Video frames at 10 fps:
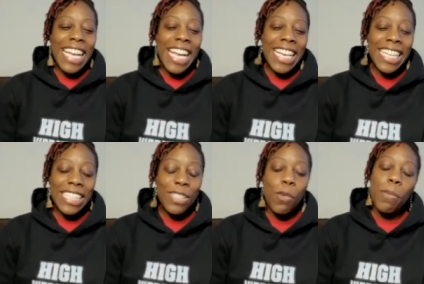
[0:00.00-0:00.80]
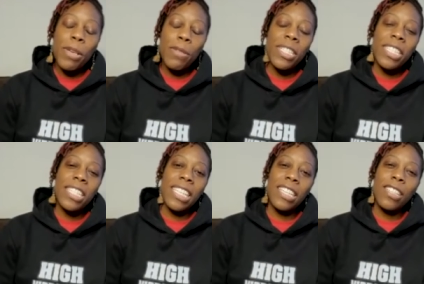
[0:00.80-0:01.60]
And the woman was
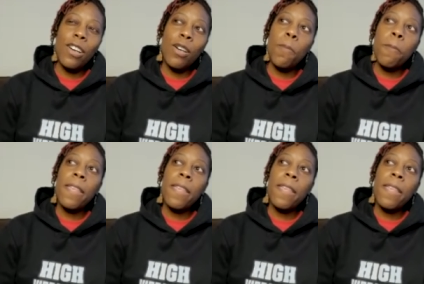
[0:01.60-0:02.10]
just like, you know,